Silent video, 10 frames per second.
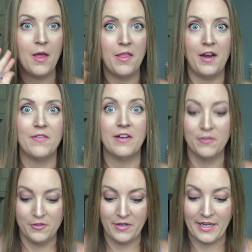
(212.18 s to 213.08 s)
that I've
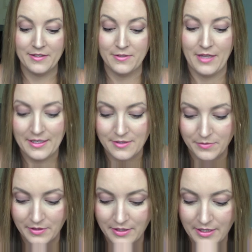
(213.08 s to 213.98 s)
ever tried. So that's a
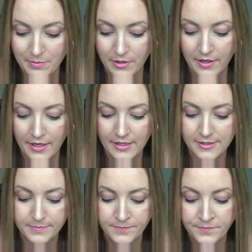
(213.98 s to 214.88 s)
really neat product.